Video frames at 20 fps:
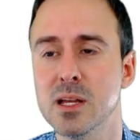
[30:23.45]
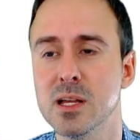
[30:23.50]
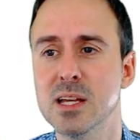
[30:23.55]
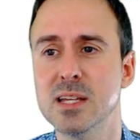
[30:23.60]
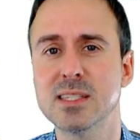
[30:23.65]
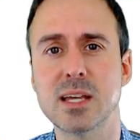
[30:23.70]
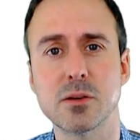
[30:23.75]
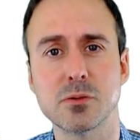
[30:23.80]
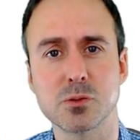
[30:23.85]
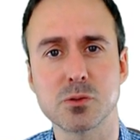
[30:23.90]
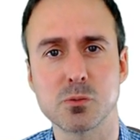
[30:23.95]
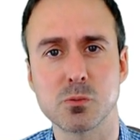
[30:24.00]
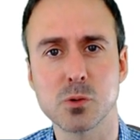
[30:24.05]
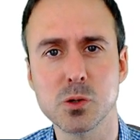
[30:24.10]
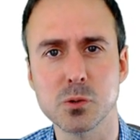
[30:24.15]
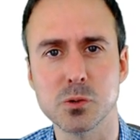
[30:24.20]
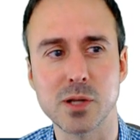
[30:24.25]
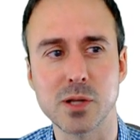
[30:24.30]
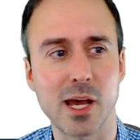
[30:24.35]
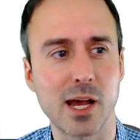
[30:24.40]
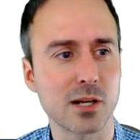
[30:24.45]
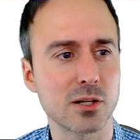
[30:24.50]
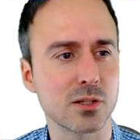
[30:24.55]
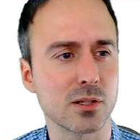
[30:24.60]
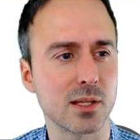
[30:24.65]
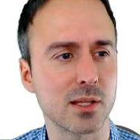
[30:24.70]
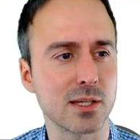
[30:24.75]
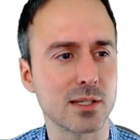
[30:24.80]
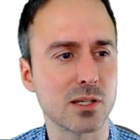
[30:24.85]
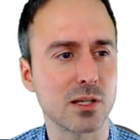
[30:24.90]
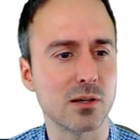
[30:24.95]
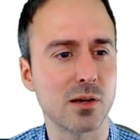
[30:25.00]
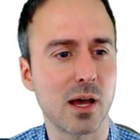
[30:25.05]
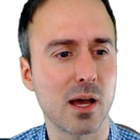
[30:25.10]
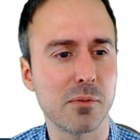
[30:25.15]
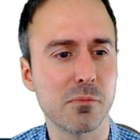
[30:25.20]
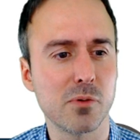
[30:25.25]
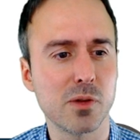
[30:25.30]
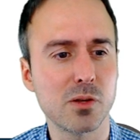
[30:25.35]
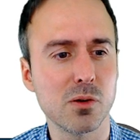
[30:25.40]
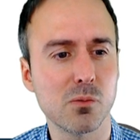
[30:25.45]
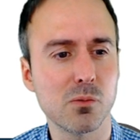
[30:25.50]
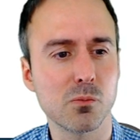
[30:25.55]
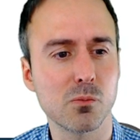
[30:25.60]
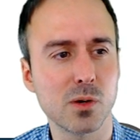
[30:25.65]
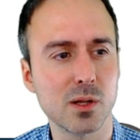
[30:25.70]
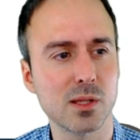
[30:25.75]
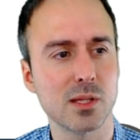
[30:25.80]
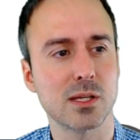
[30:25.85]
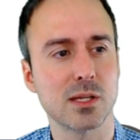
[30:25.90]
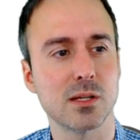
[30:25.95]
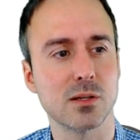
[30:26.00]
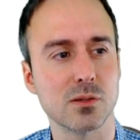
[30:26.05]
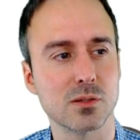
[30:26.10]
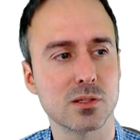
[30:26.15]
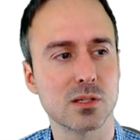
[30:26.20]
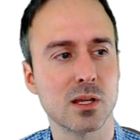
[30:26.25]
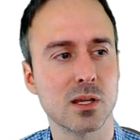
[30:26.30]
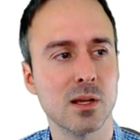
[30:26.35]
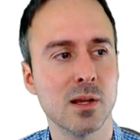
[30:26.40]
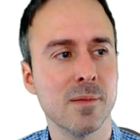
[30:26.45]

Sounds rude, actually. So, you, we don't really use.